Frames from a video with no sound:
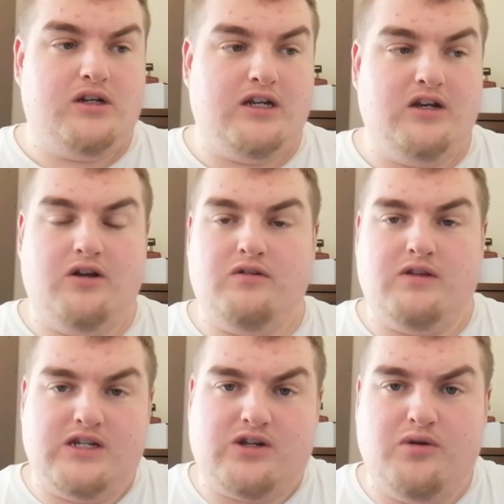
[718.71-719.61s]
You know,
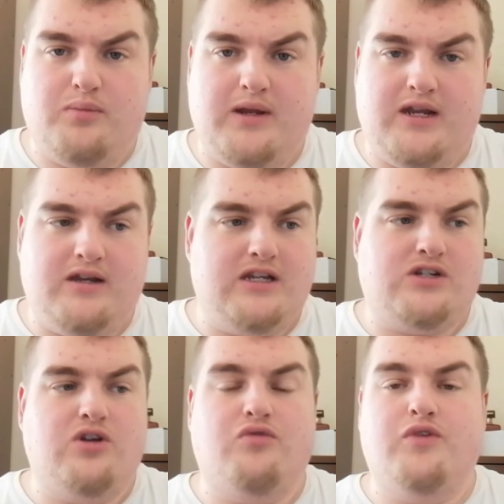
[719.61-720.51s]
this could
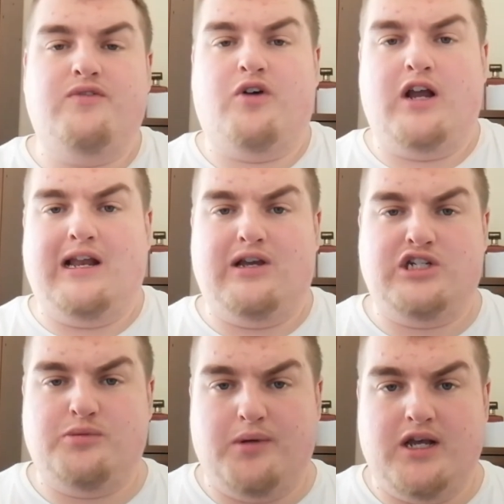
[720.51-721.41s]

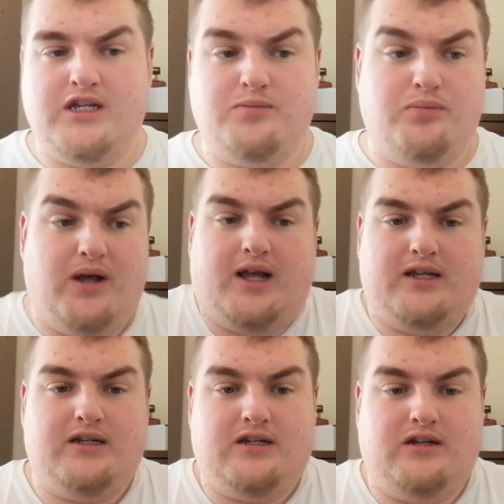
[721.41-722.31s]
revitalise Spurs, but,